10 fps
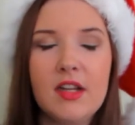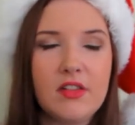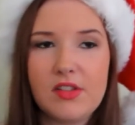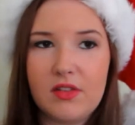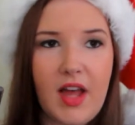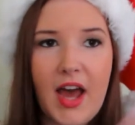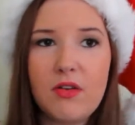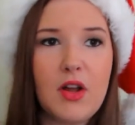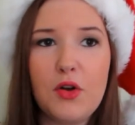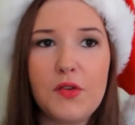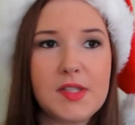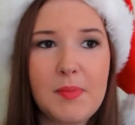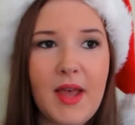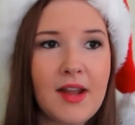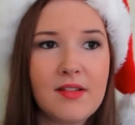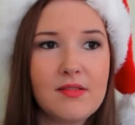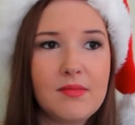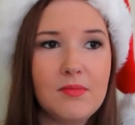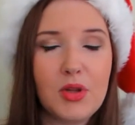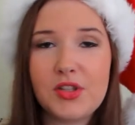So I don't know if it's bad
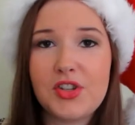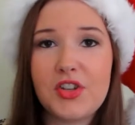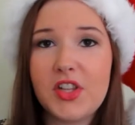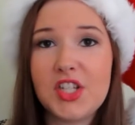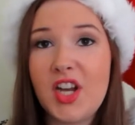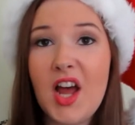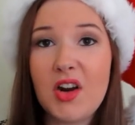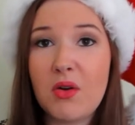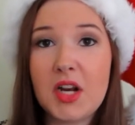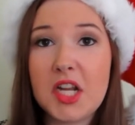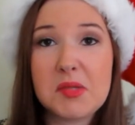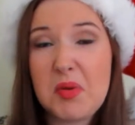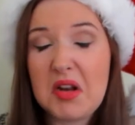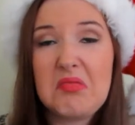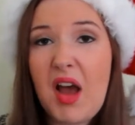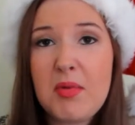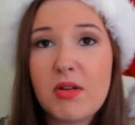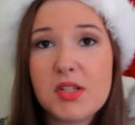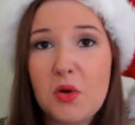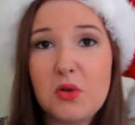blood circulation, I don't know what it is, but I'm
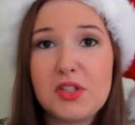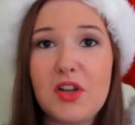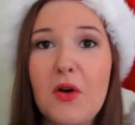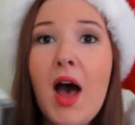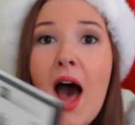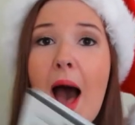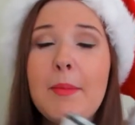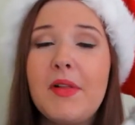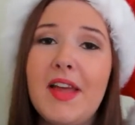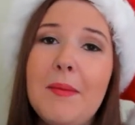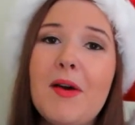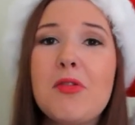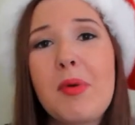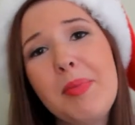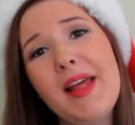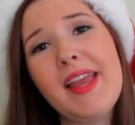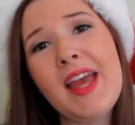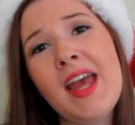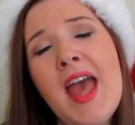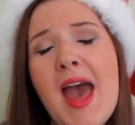always cold, so I'm gonna lay in bed with my
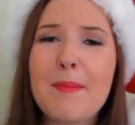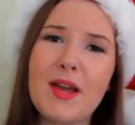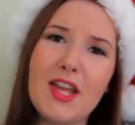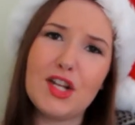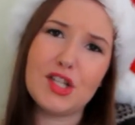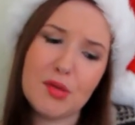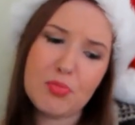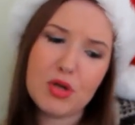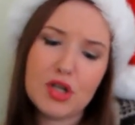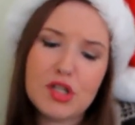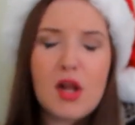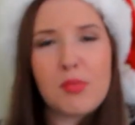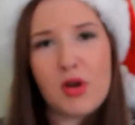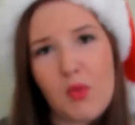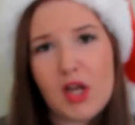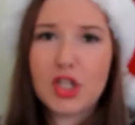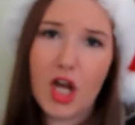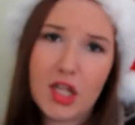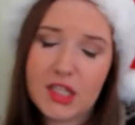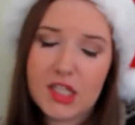blanket and my heated slippers, and I'm gonna watch
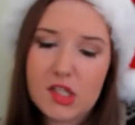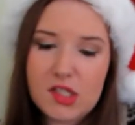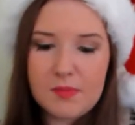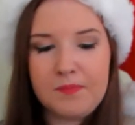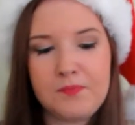all of these.